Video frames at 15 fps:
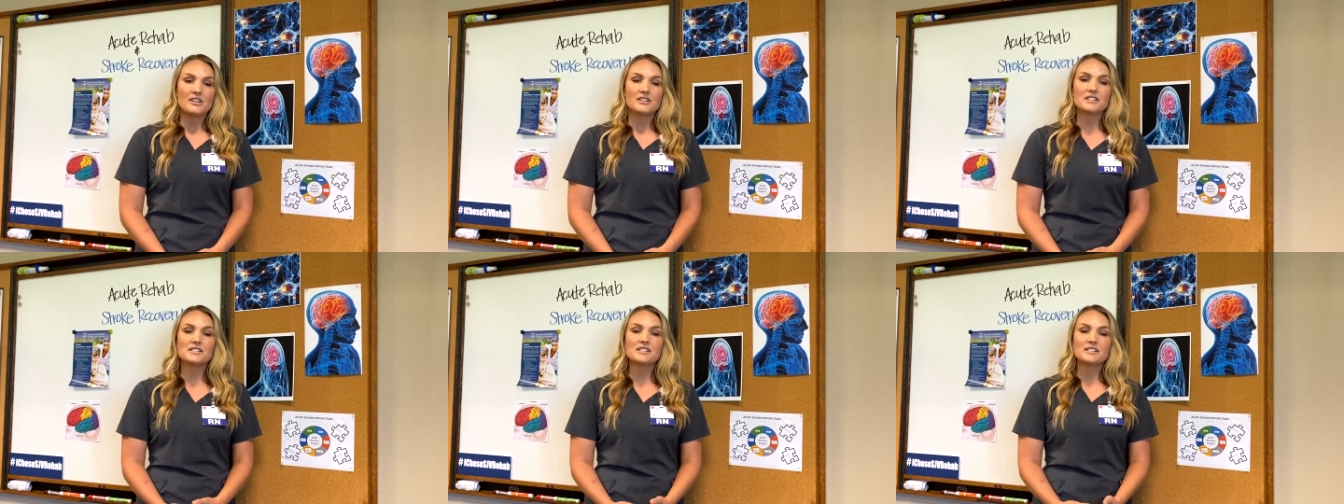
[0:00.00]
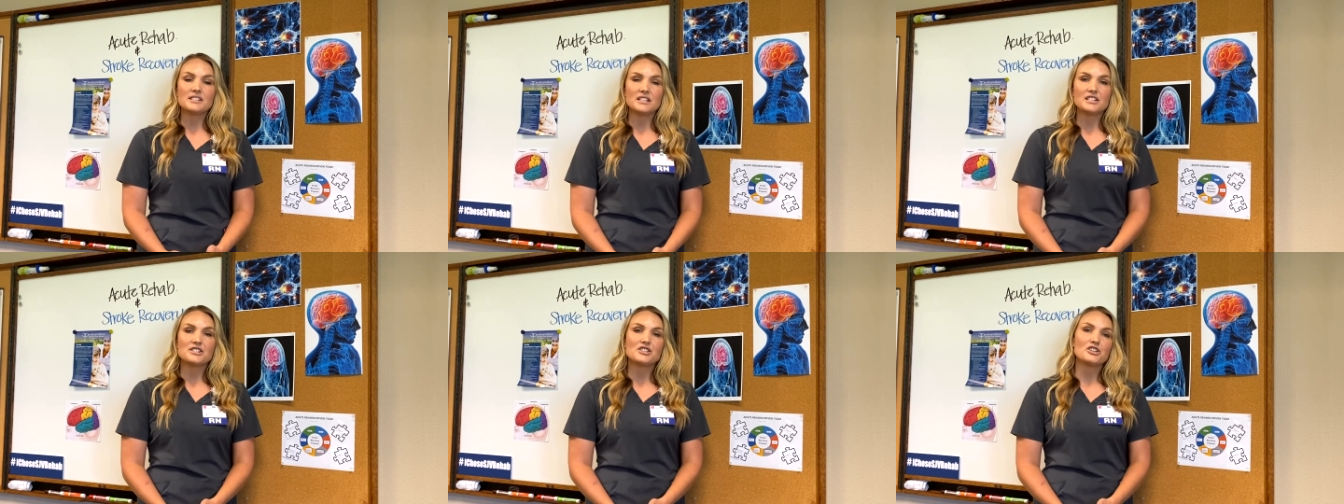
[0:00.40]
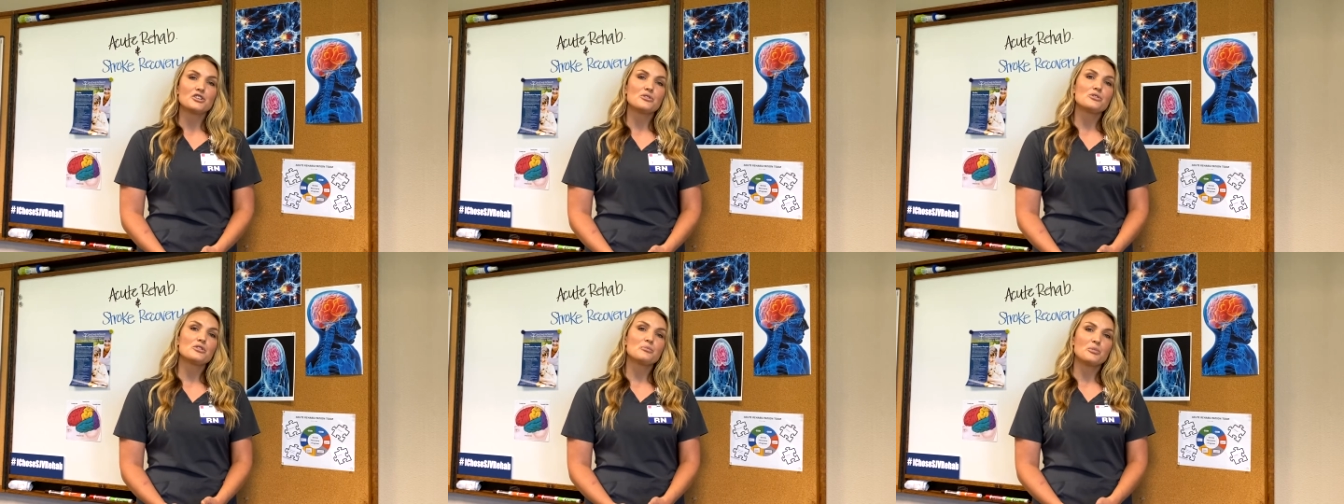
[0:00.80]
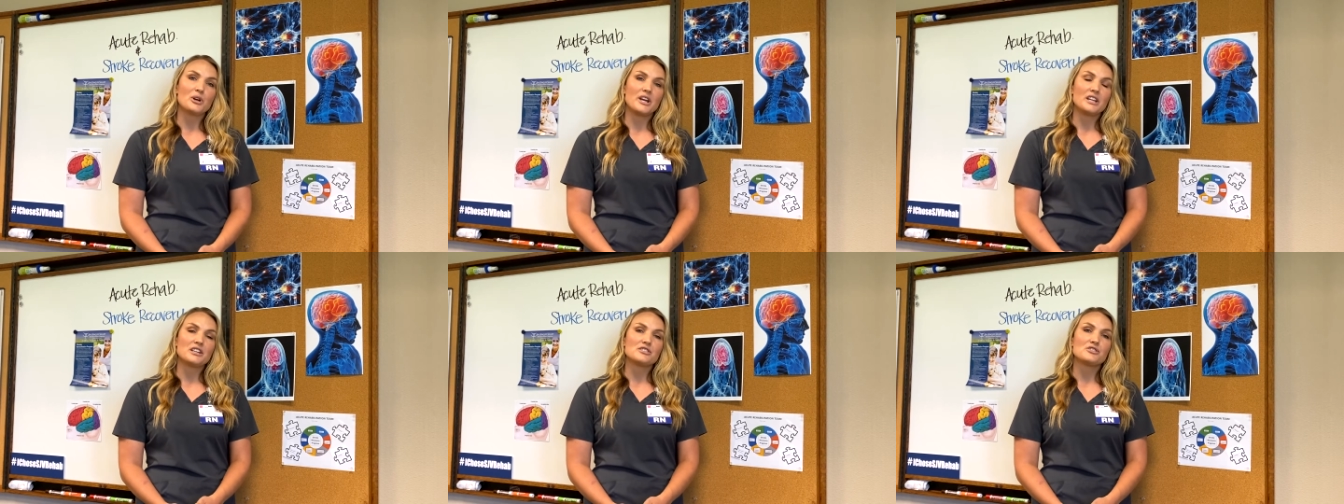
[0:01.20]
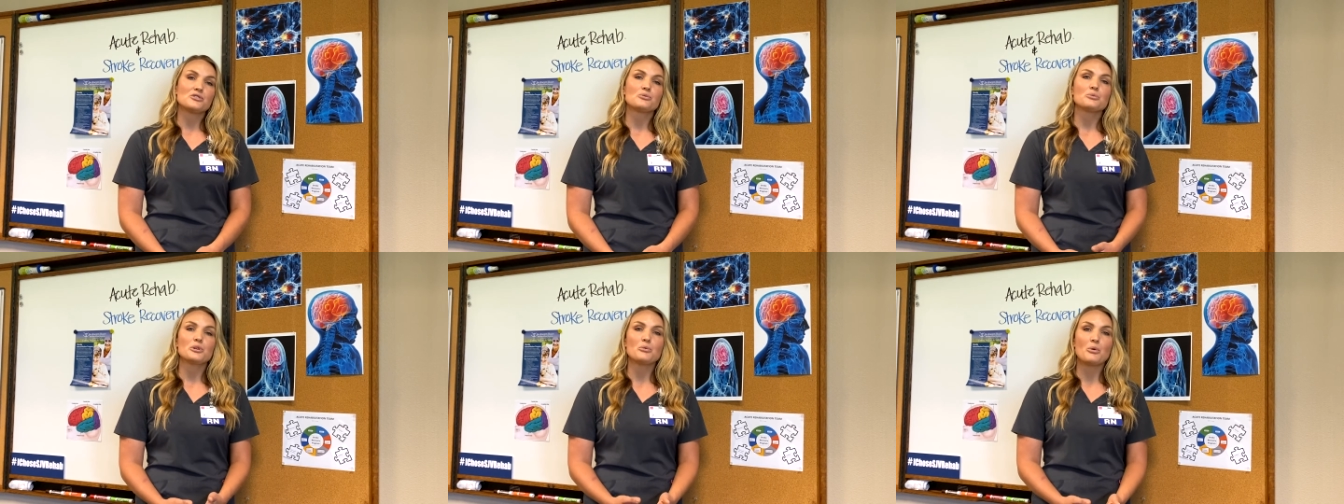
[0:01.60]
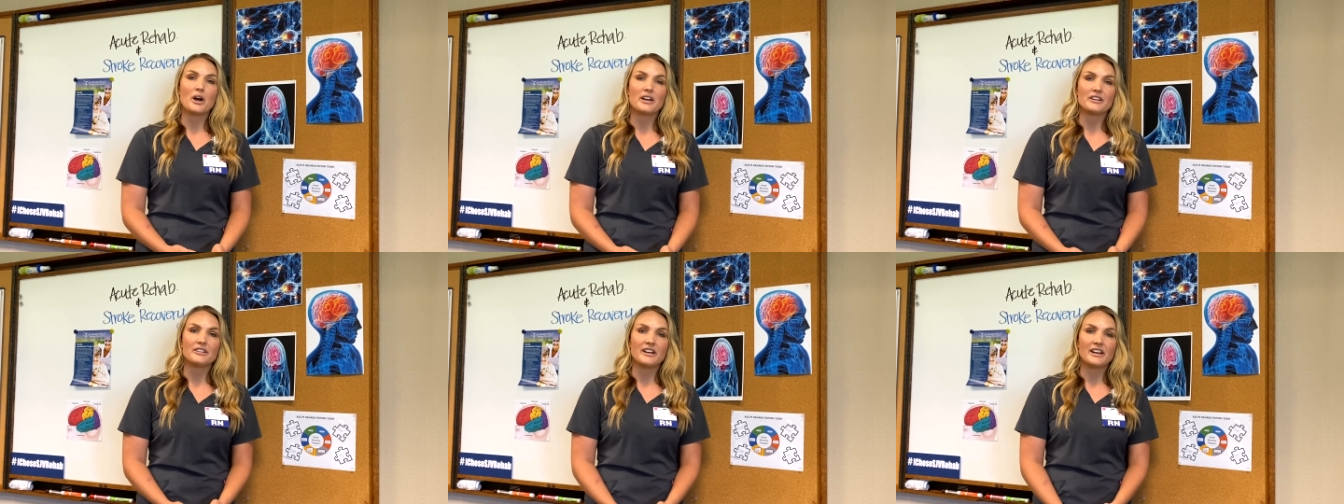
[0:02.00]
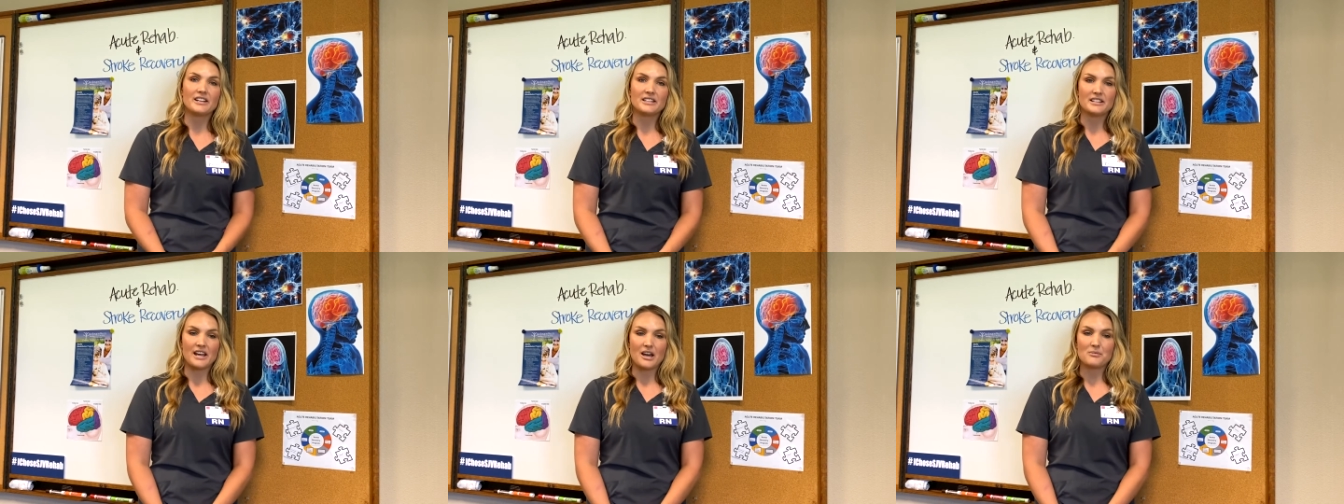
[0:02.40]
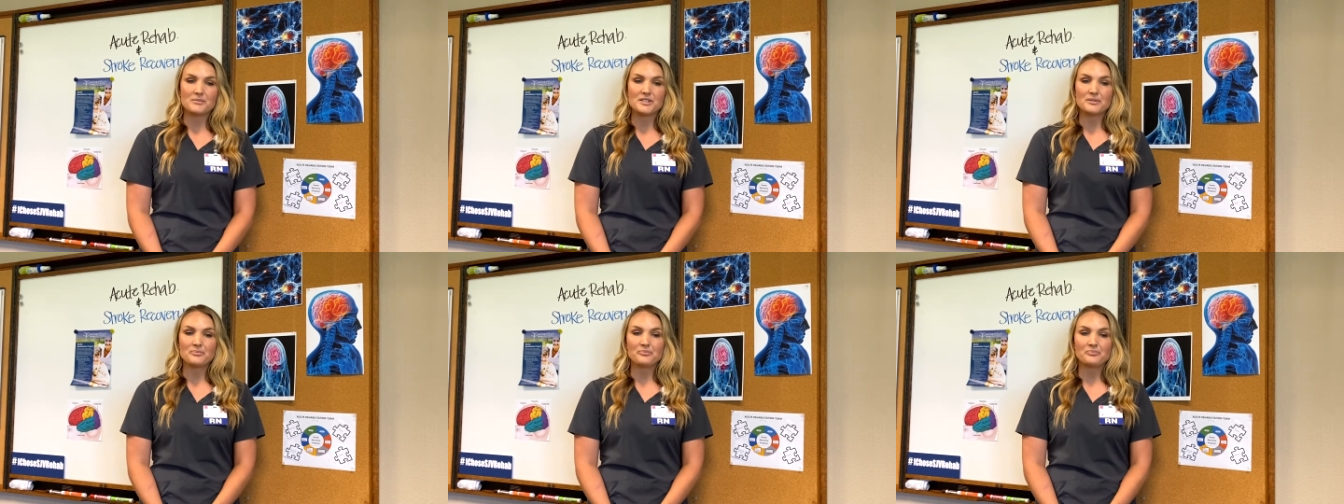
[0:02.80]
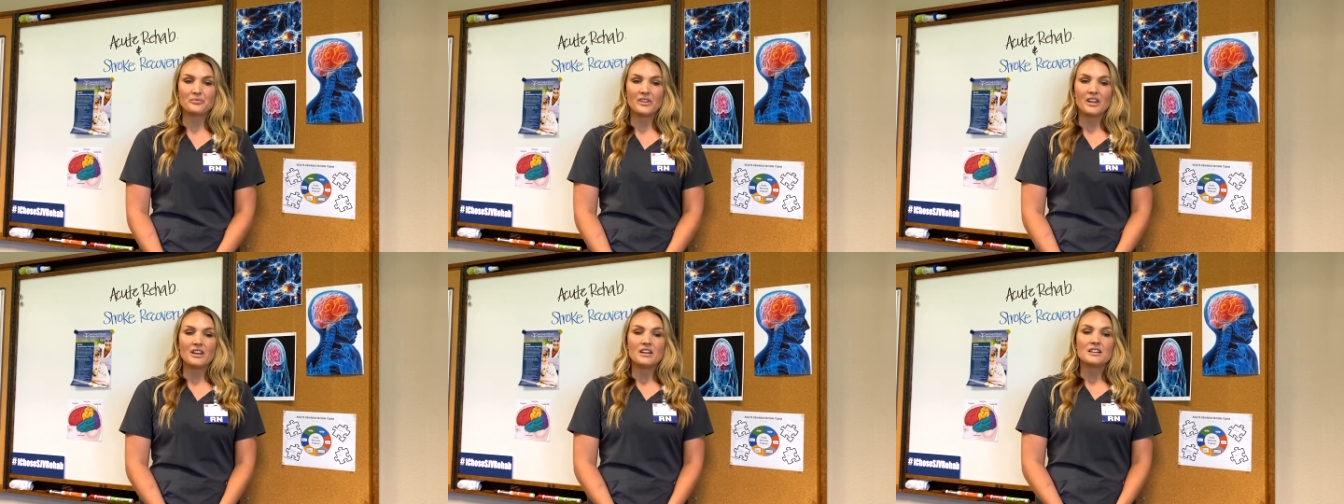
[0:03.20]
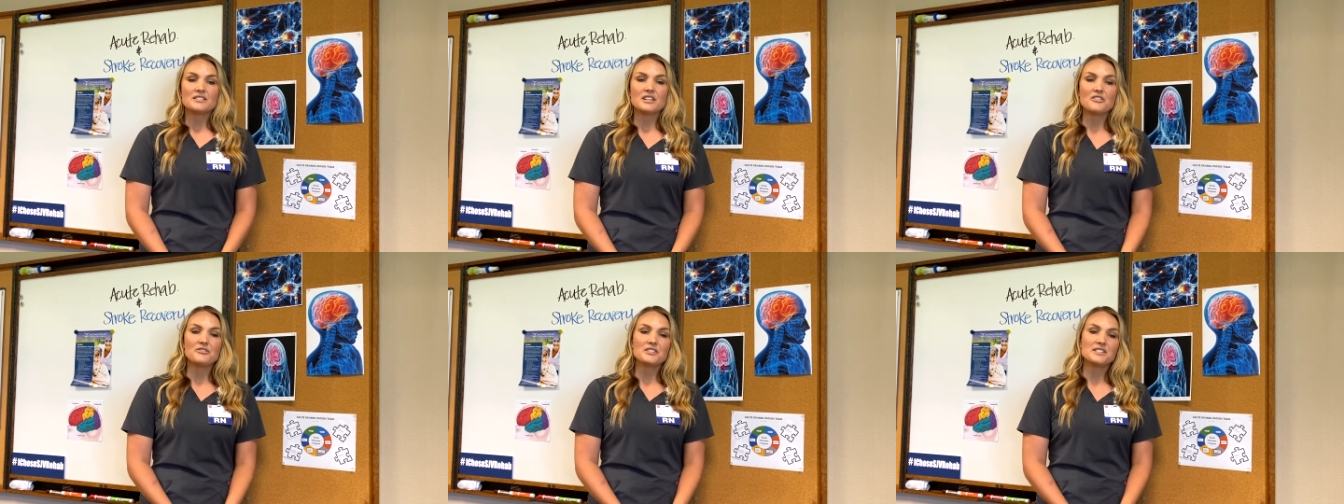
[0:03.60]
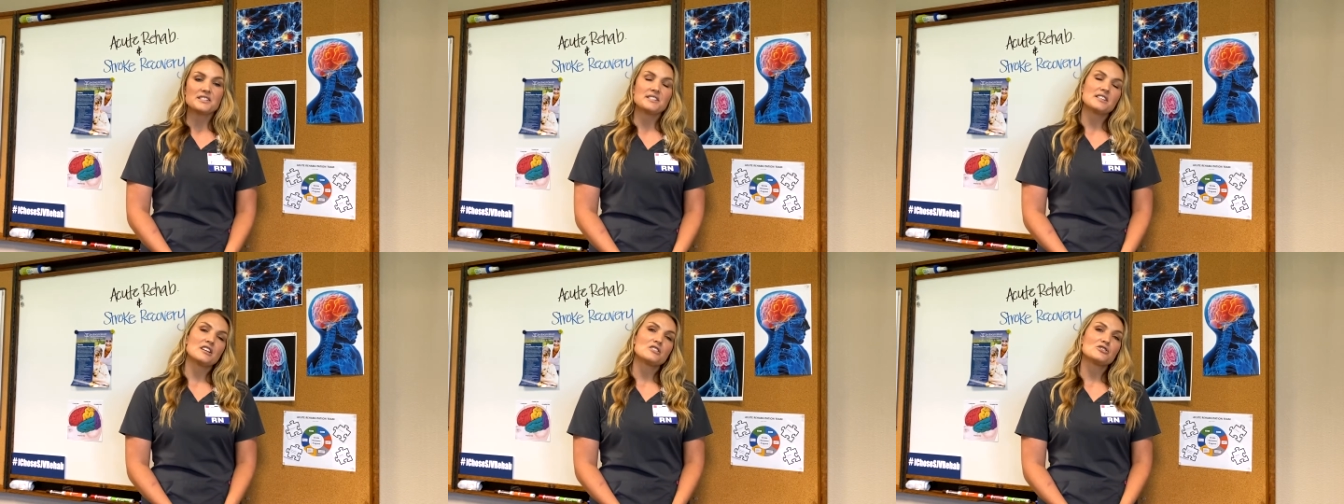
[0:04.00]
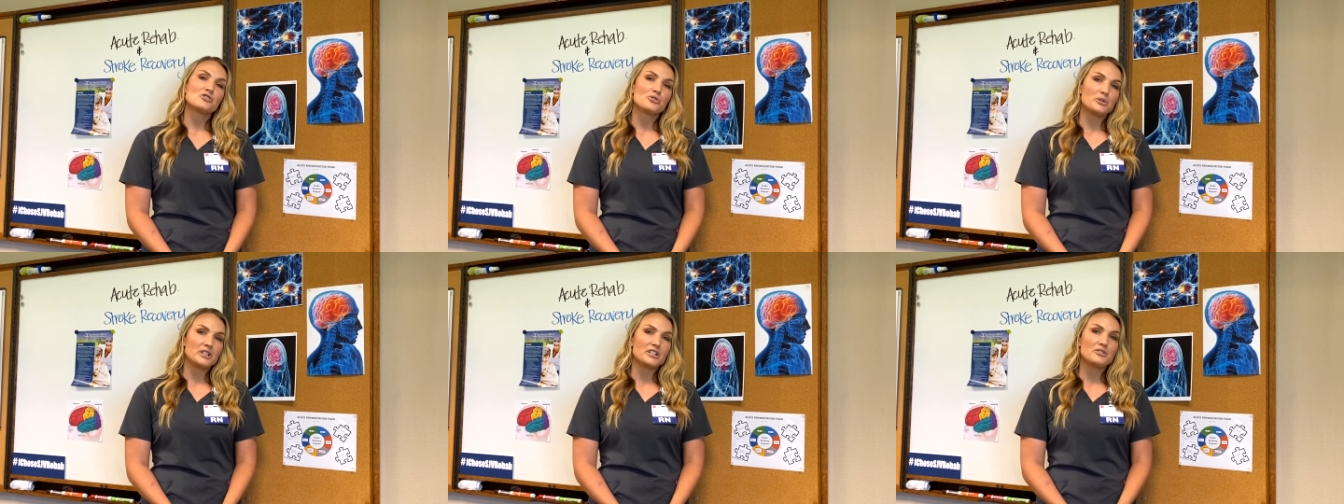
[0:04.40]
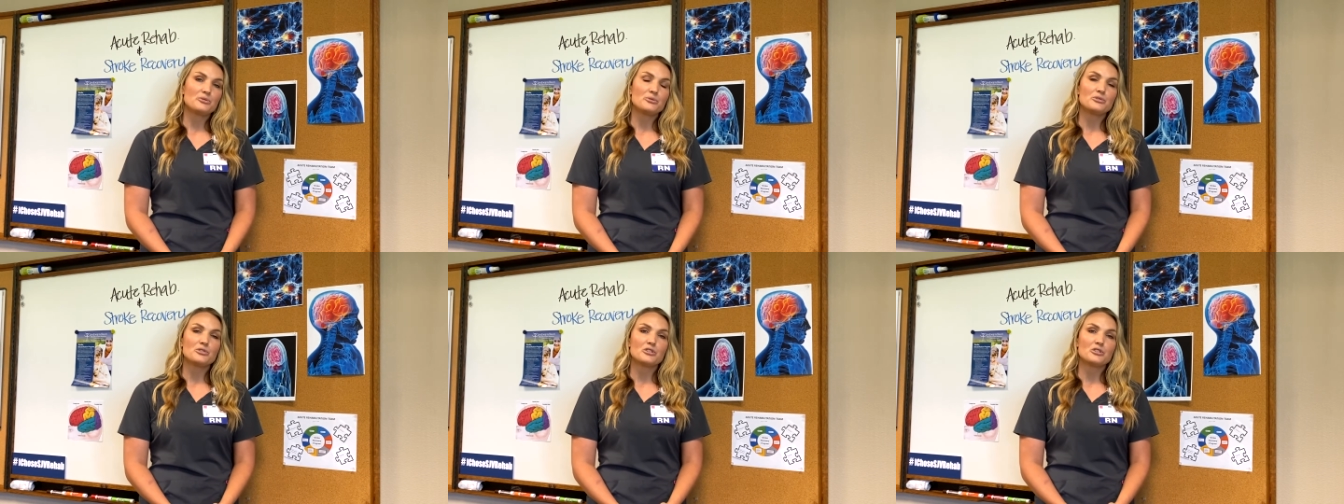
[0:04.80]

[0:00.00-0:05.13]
This is needed to cue the brain to rewire and adapt. Deficits that are treated through